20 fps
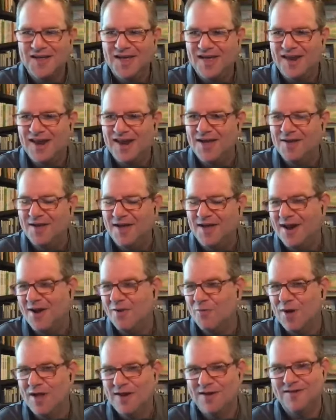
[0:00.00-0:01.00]
And I, and I
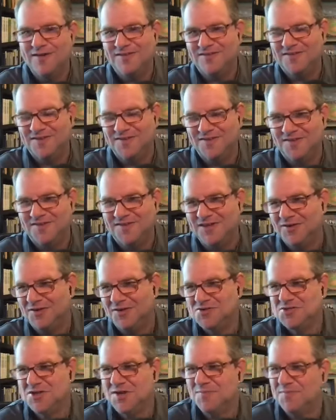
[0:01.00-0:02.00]
went to this
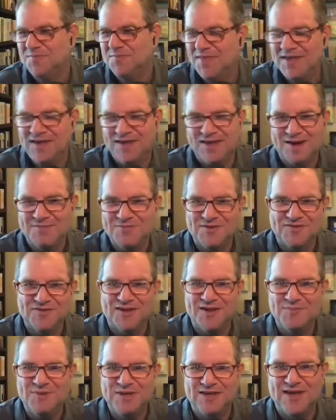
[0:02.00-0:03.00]
dealership thinking I'm just
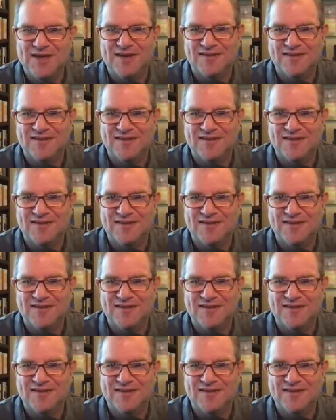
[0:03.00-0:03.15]
going to be kicking